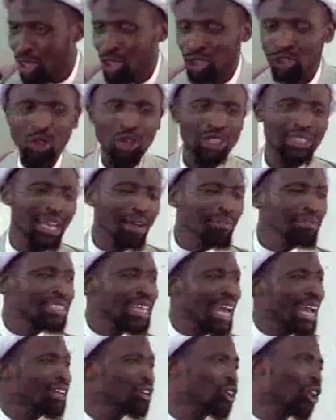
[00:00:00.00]
So some
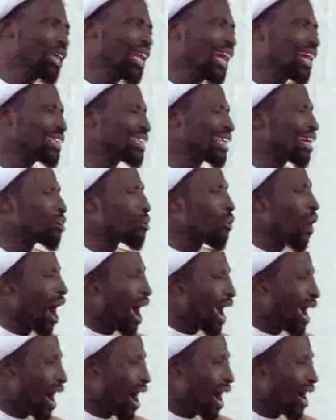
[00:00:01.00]
said, no, there is a
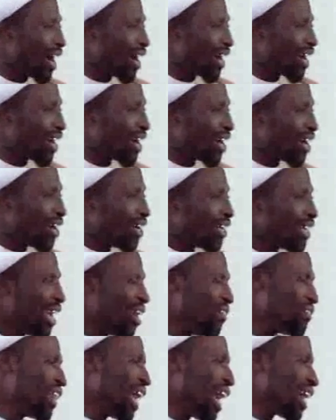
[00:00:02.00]
riwayah.
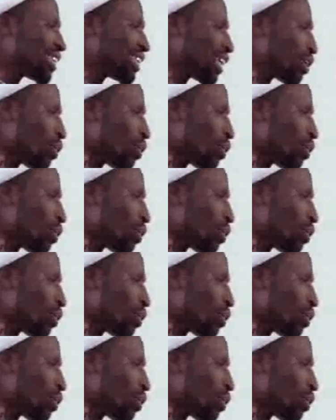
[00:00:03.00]
If there is a